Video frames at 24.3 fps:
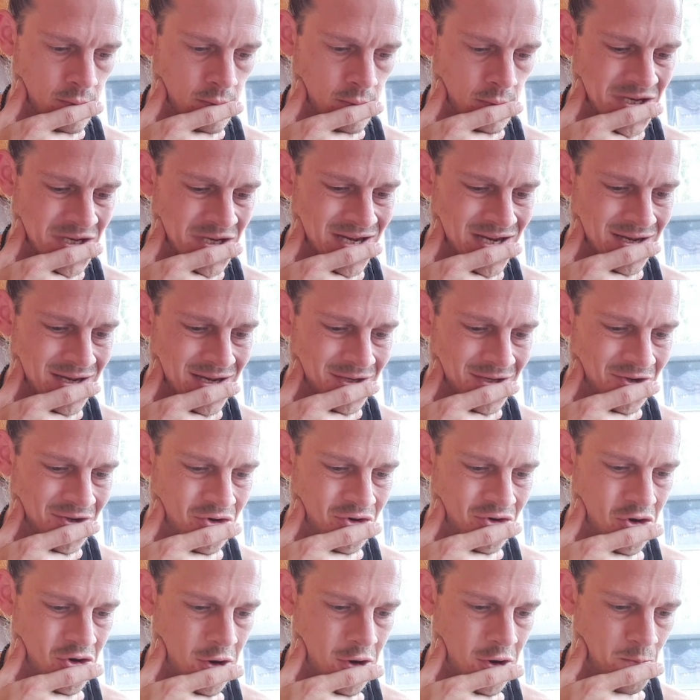yeah, there's
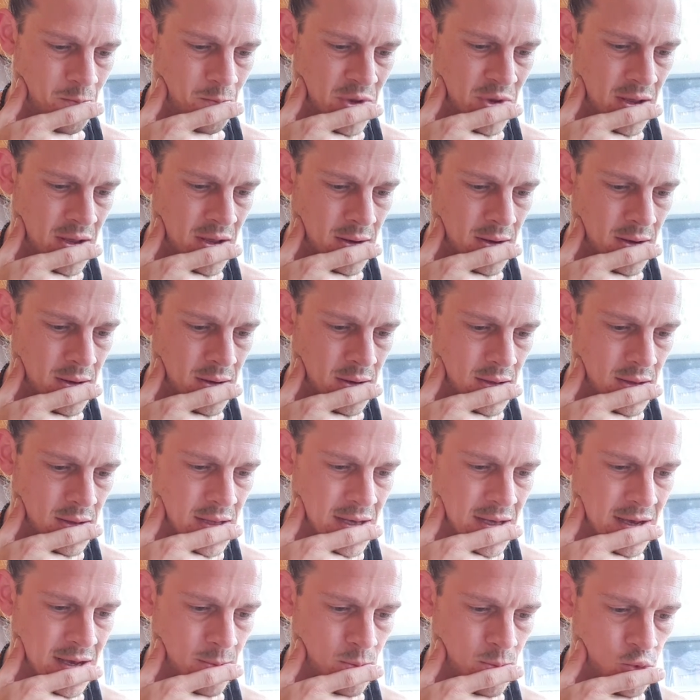not been
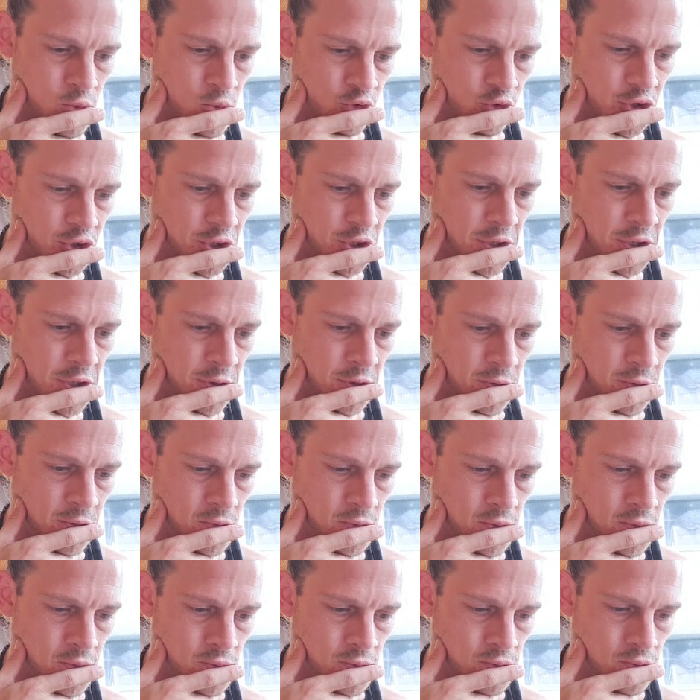that much
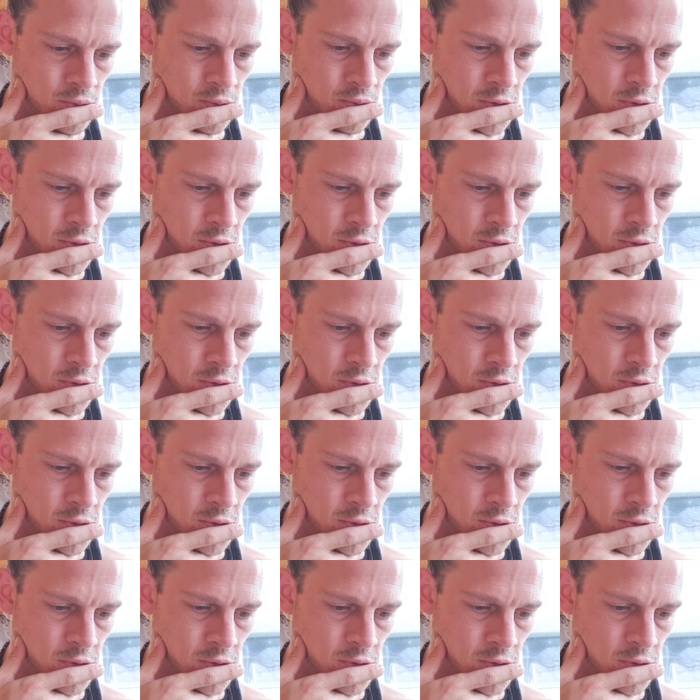new.